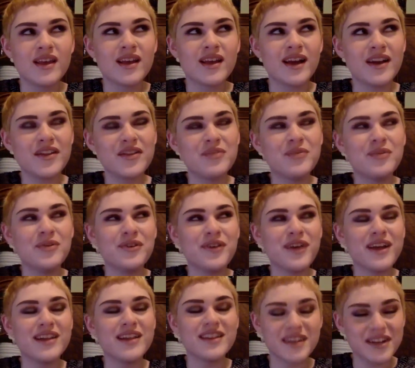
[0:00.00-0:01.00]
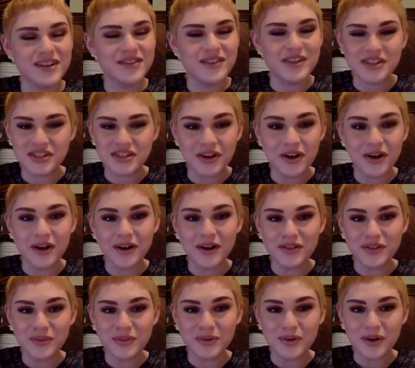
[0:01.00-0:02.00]
kind of the more I look at Russian
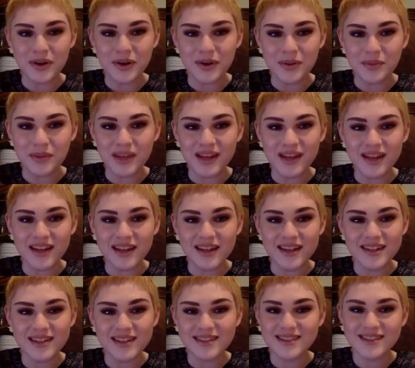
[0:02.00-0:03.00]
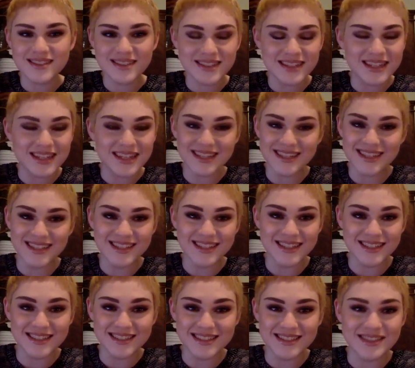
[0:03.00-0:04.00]
art, the more I'm like,
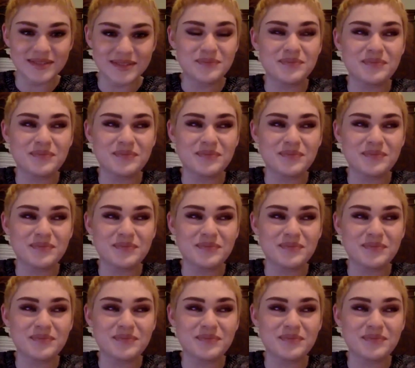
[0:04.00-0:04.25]
there's